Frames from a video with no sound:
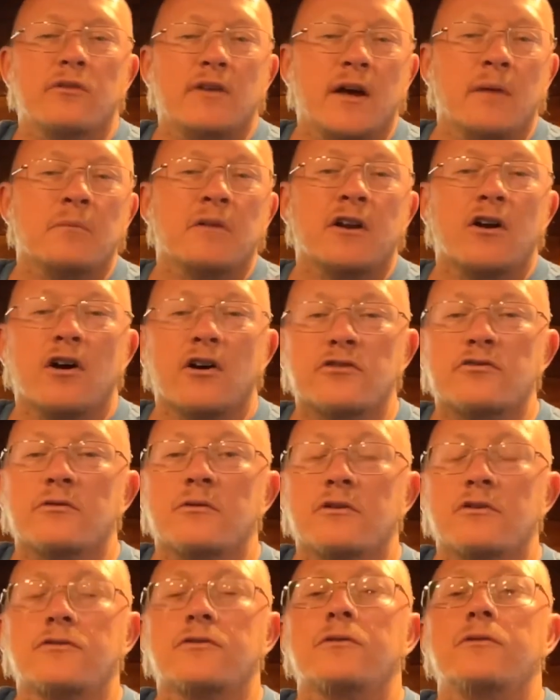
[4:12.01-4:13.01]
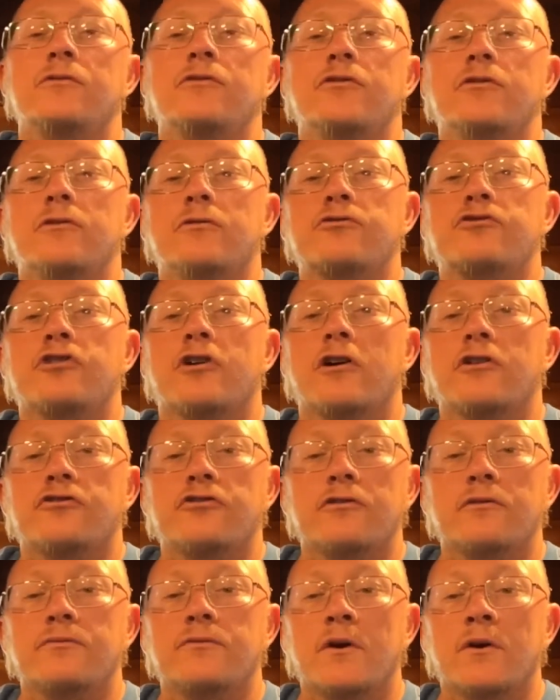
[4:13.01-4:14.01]
And that might also include,
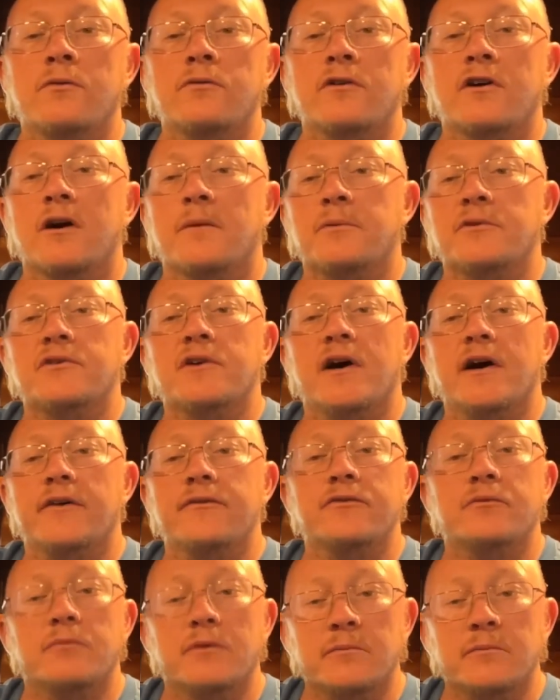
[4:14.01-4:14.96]
charging a phone a couple times,